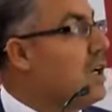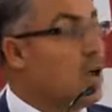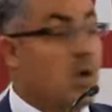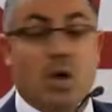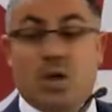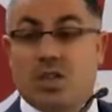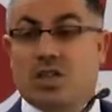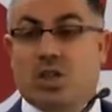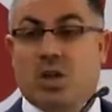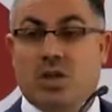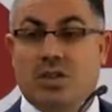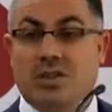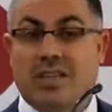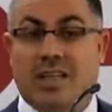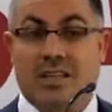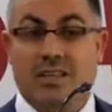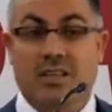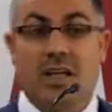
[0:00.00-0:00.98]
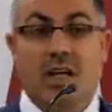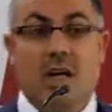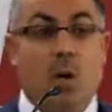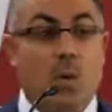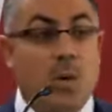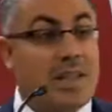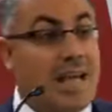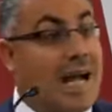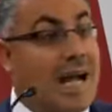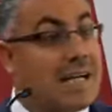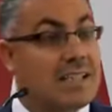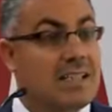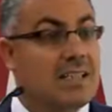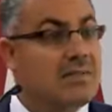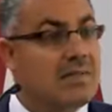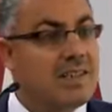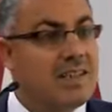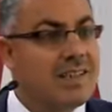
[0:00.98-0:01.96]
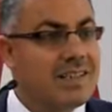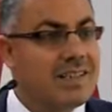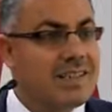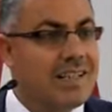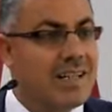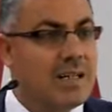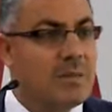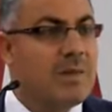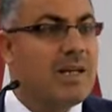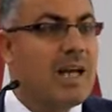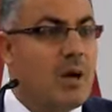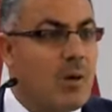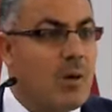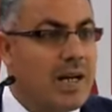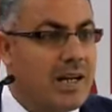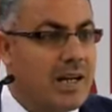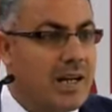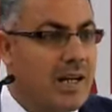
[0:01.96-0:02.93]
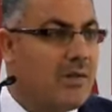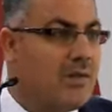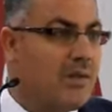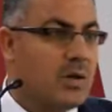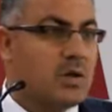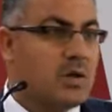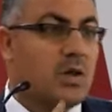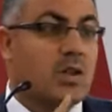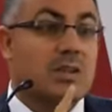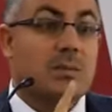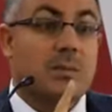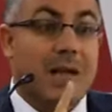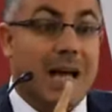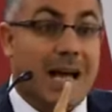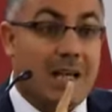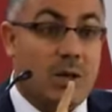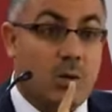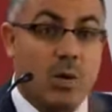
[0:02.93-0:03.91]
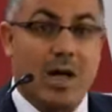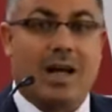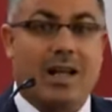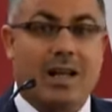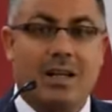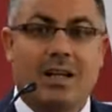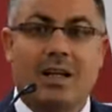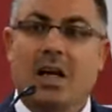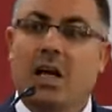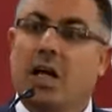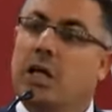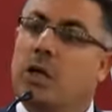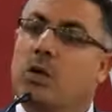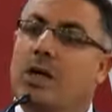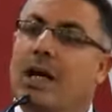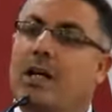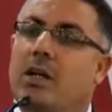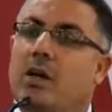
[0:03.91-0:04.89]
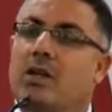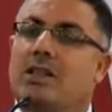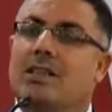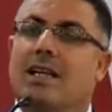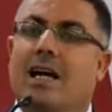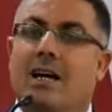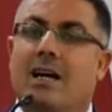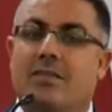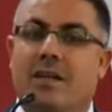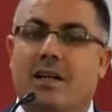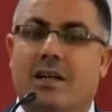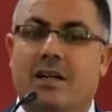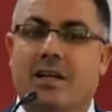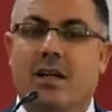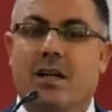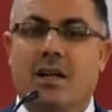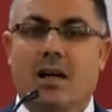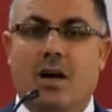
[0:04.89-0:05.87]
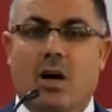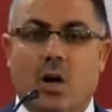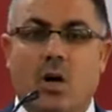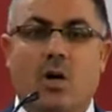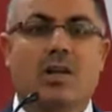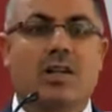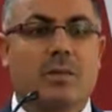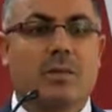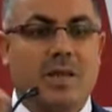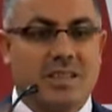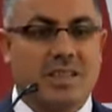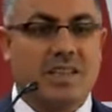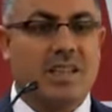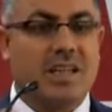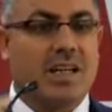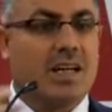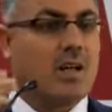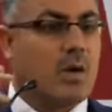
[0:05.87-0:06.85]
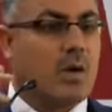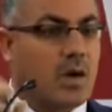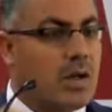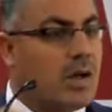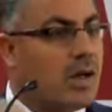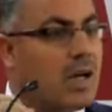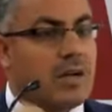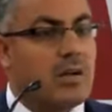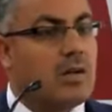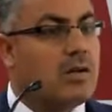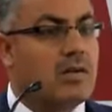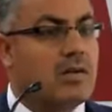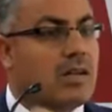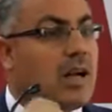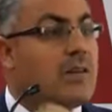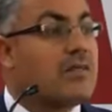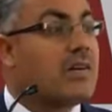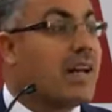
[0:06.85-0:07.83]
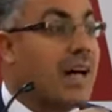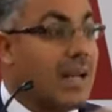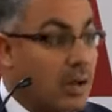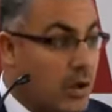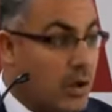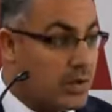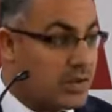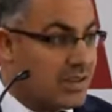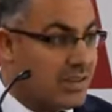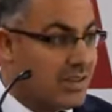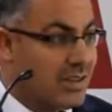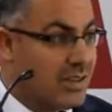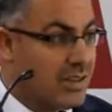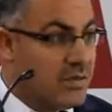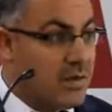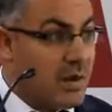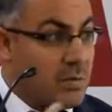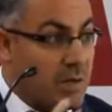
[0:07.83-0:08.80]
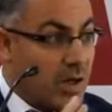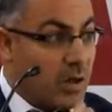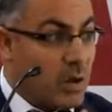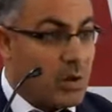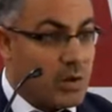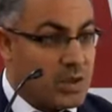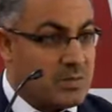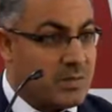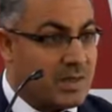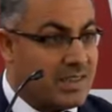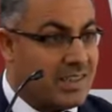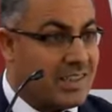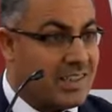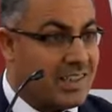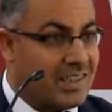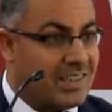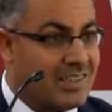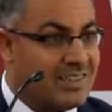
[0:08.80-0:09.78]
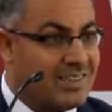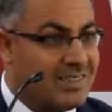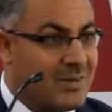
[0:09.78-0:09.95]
Course content. With active learning, be aware, if you don't plan well, you cannot cover all the material, or you cannot cover a lot from the course material.